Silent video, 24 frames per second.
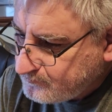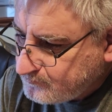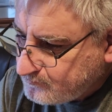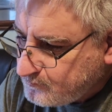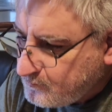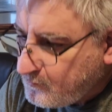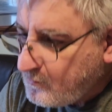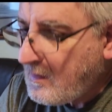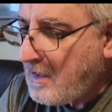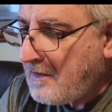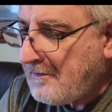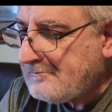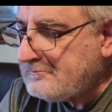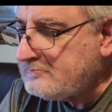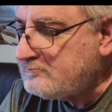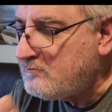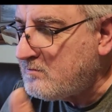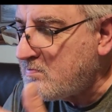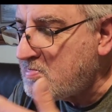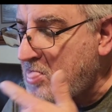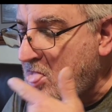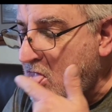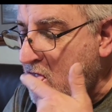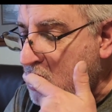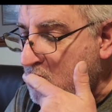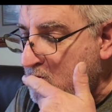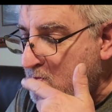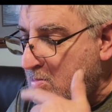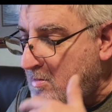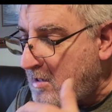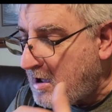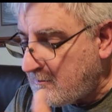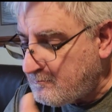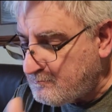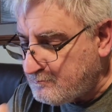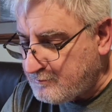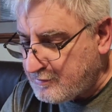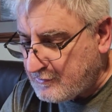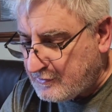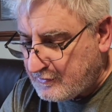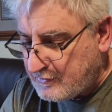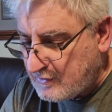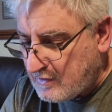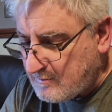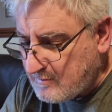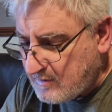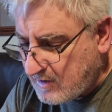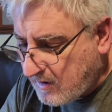So how was everything?
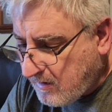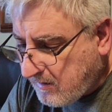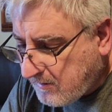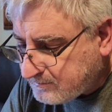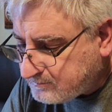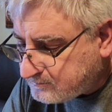Pretty yummy.